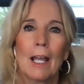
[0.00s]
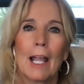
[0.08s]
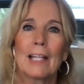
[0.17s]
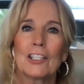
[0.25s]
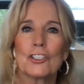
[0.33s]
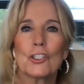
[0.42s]

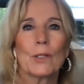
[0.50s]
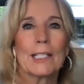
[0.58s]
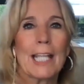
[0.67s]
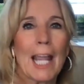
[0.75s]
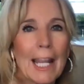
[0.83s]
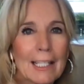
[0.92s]
And they're doing
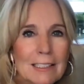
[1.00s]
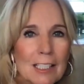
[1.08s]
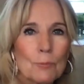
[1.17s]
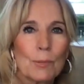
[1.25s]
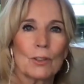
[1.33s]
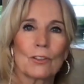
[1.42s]
gang
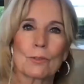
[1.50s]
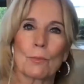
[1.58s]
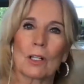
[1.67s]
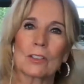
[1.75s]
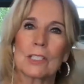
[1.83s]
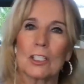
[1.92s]
symbols
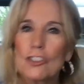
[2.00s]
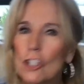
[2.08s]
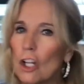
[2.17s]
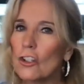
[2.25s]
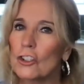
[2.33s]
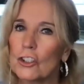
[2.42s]
amongst each other,